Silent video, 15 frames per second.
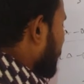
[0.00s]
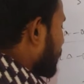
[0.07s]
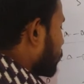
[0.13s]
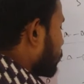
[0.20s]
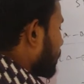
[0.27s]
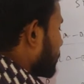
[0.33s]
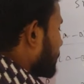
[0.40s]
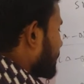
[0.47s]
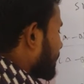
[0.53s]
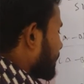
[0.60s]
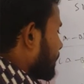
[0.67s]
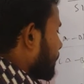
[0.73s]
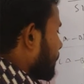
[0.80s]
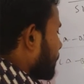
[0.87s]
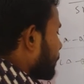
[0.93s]
by 2, that means
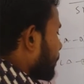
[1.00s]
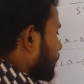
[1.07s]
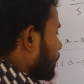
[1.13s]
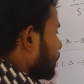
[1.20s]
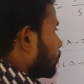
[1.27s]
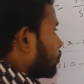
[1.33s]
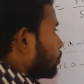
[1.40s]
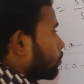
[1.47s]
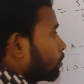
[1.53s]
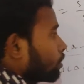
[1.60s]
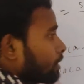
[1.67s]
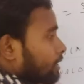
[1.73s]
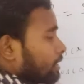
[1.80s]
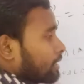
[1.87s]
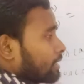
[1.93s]
c, into
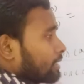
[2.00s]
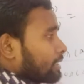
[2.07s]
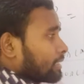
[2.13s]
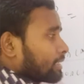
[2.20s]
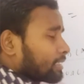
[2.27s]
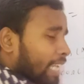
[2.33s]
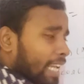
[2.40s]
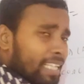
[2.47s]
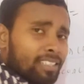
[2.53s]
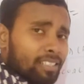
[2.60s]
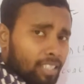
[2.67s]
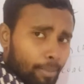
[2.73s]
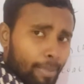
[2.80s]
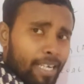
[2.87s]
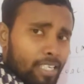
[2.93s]
sin
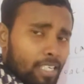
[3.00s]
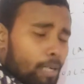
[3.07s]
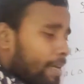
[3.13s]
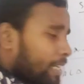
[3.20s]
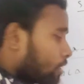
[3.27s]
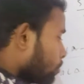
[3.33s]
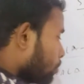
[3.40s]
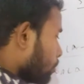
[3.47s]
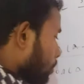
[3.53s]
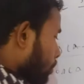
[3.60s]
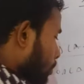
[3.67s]
c minus d by 2.